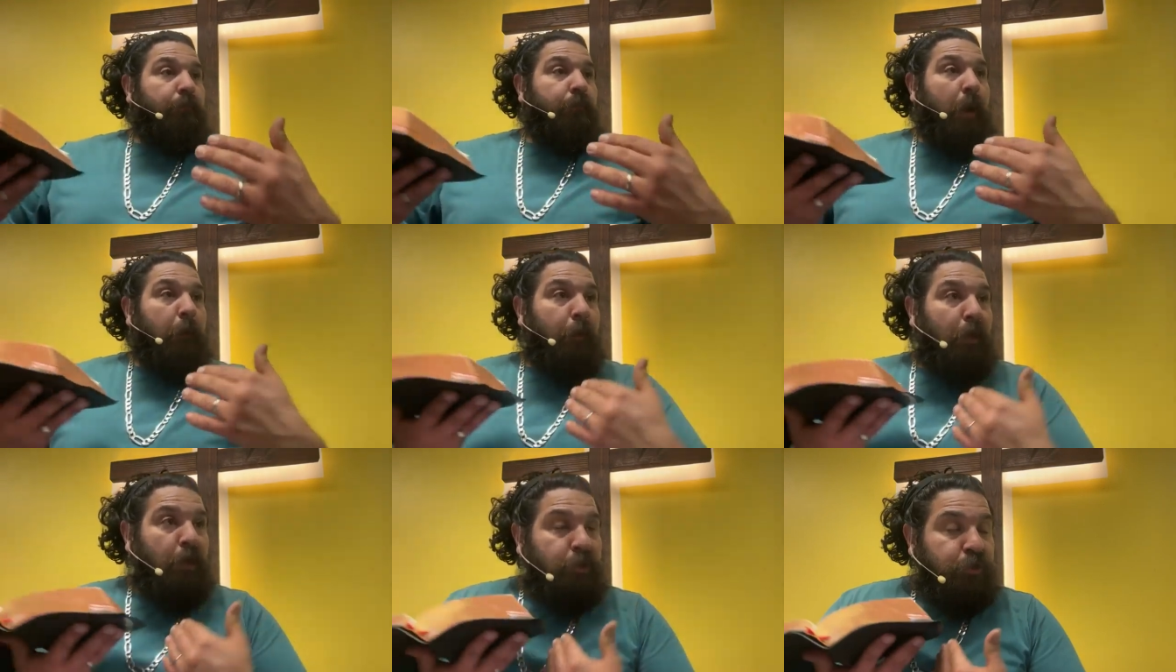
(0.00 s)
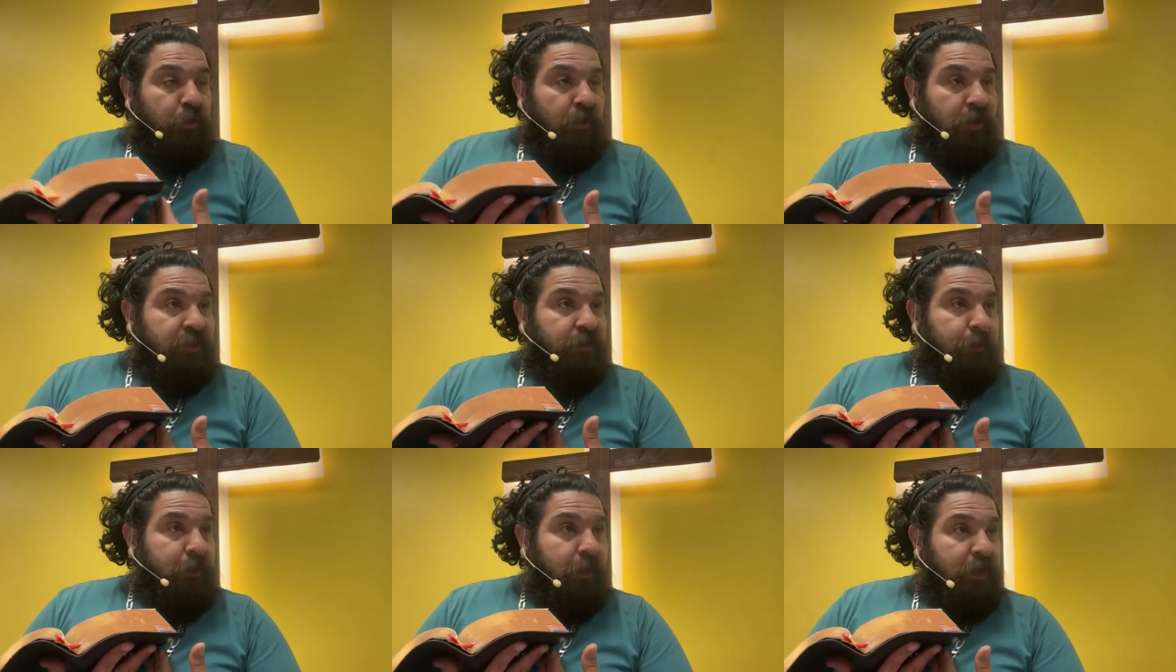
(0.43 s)
my
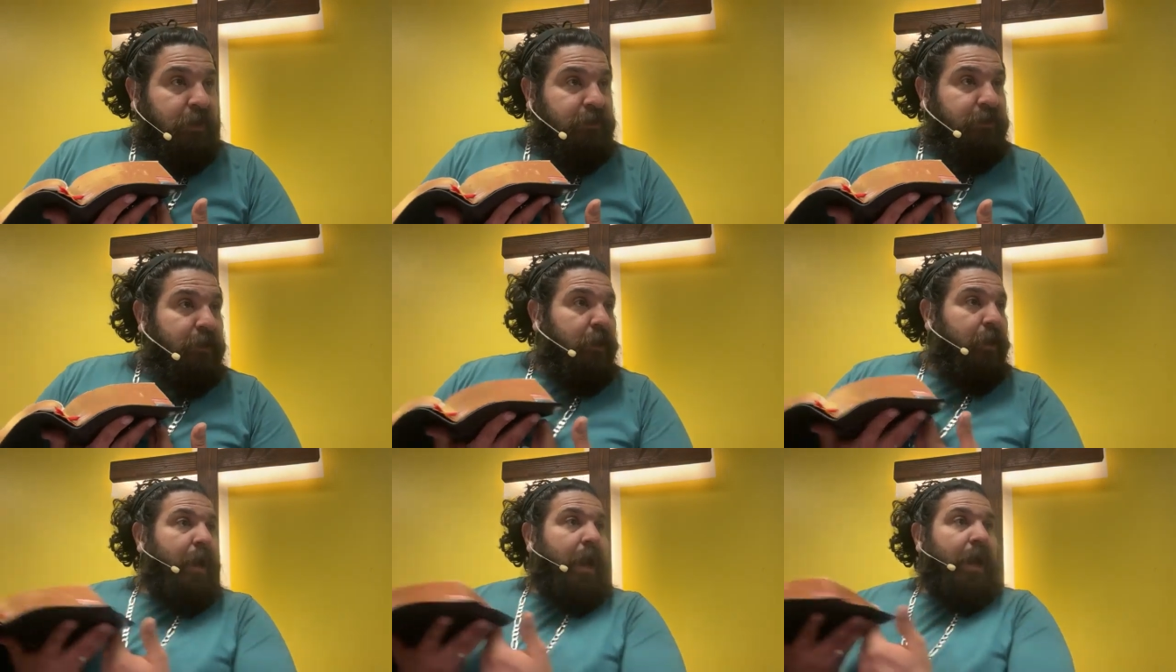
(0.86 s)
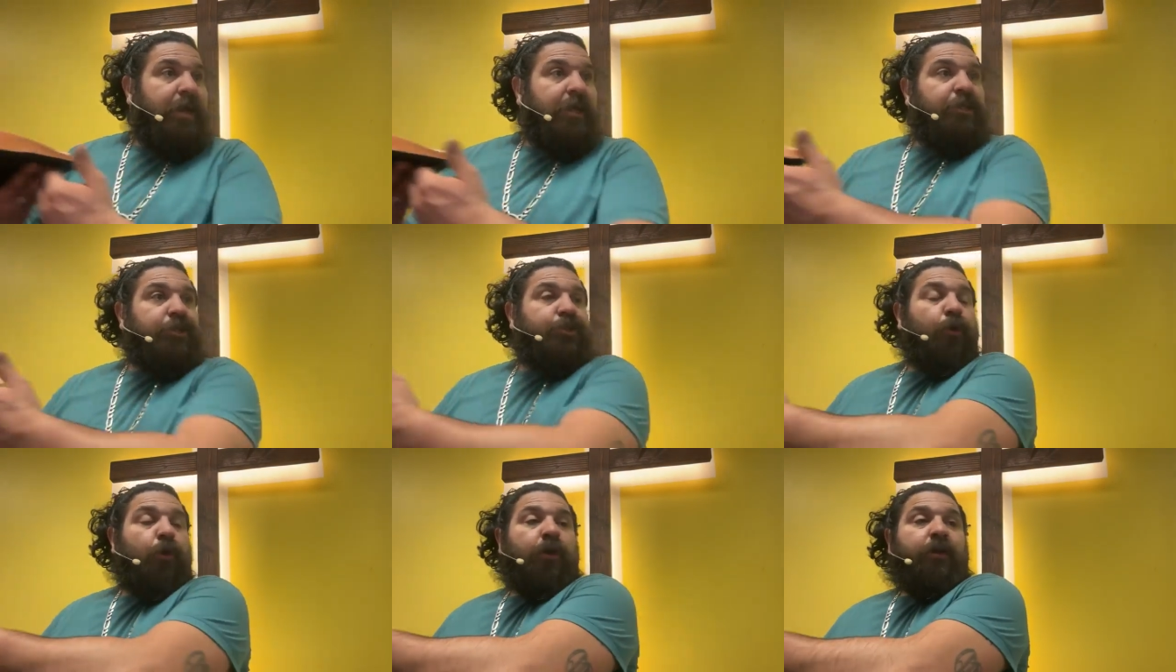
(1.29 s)
personal experience
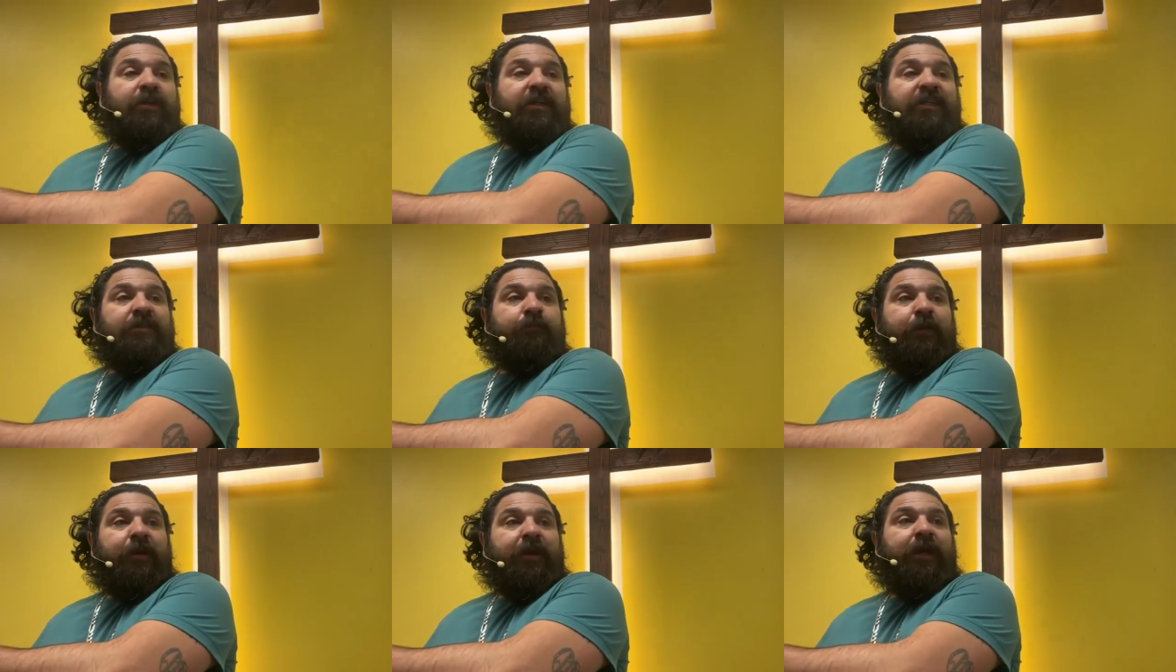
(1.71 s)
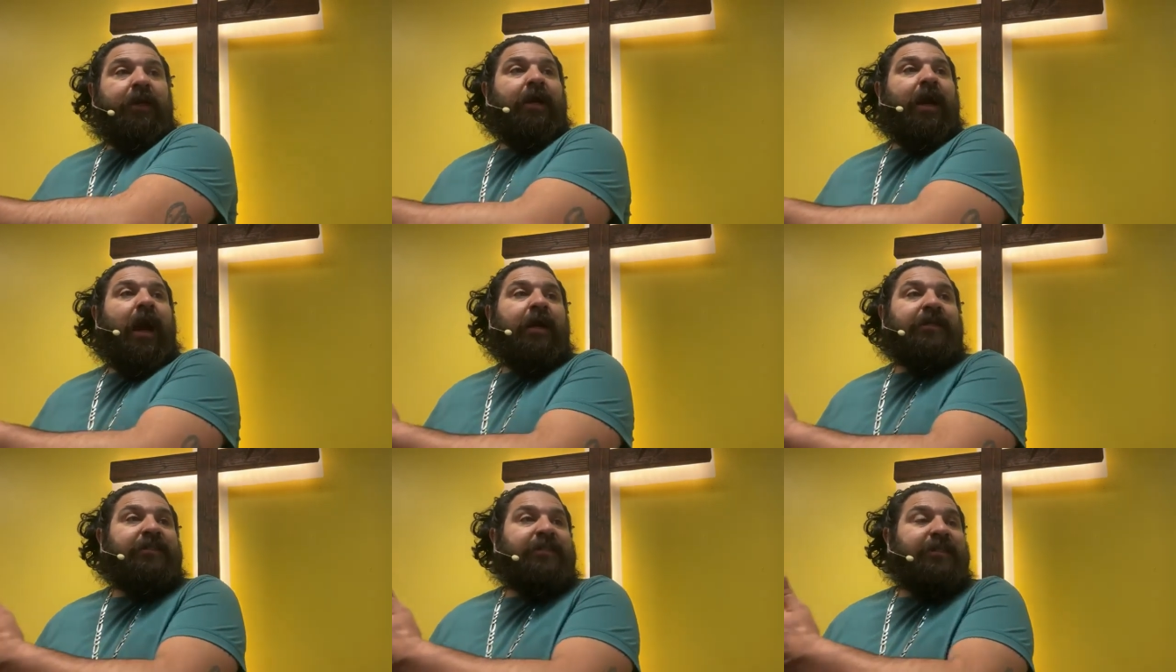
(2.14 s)
and historically
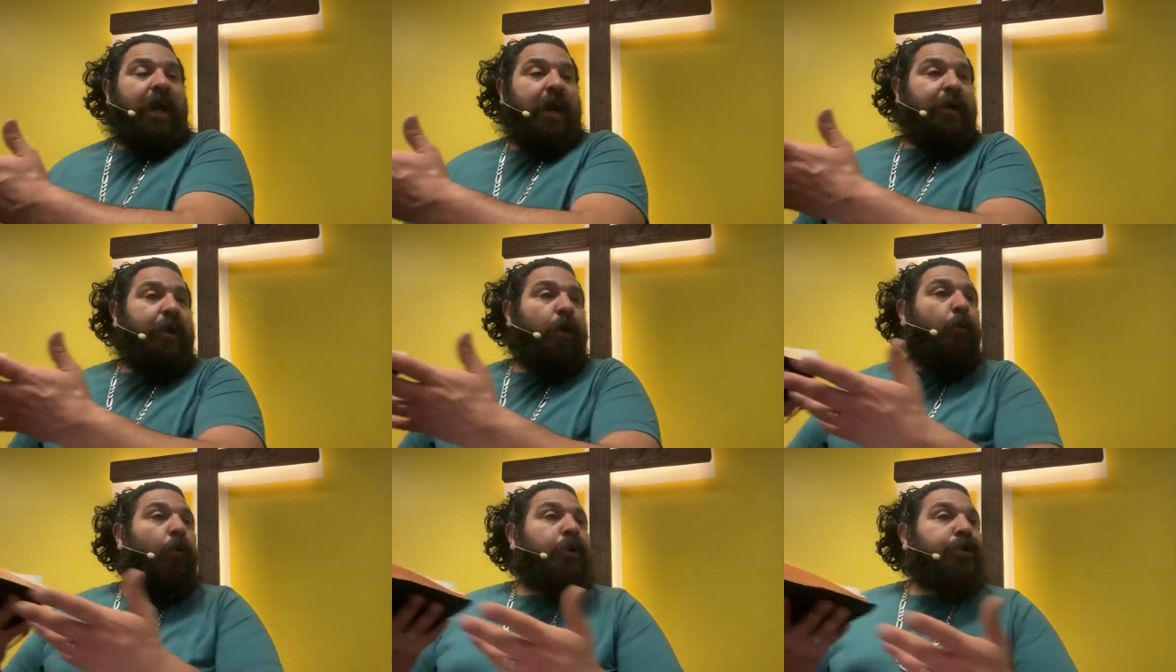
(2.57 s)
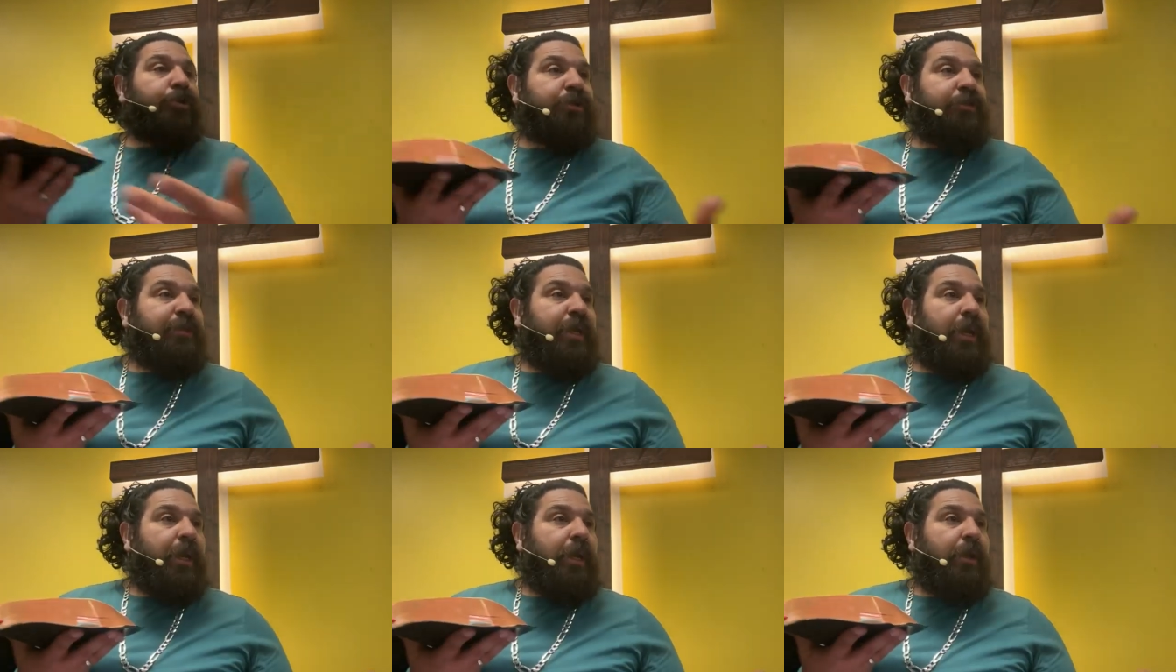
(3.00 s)
speaking, I stand on what
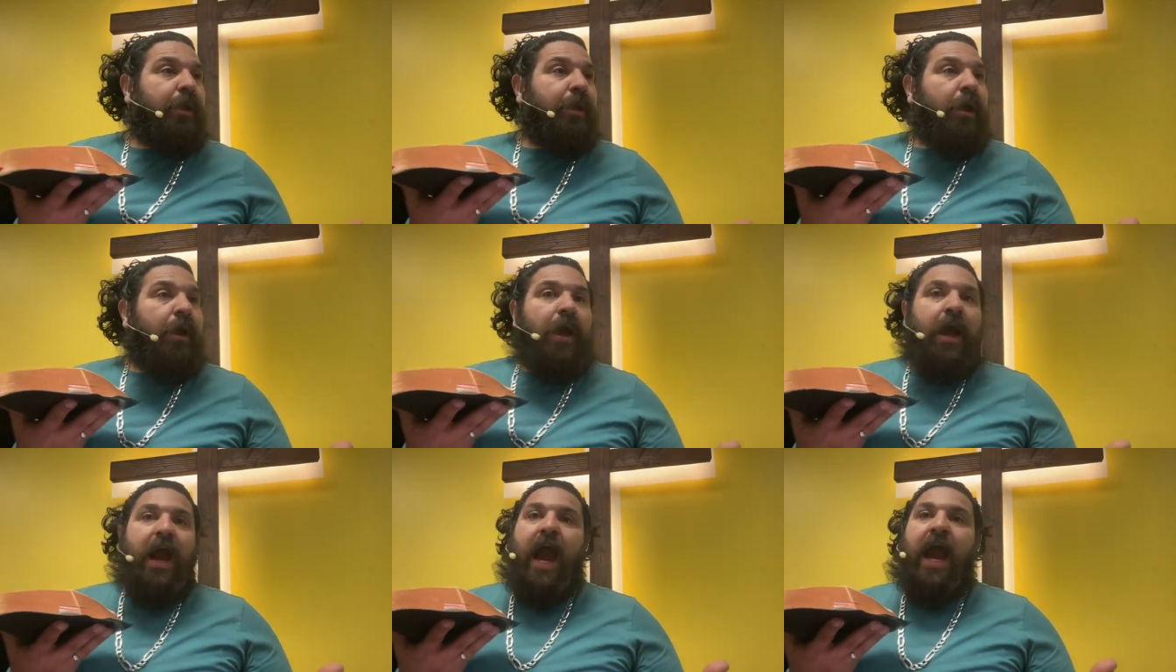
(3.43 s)
you're saying.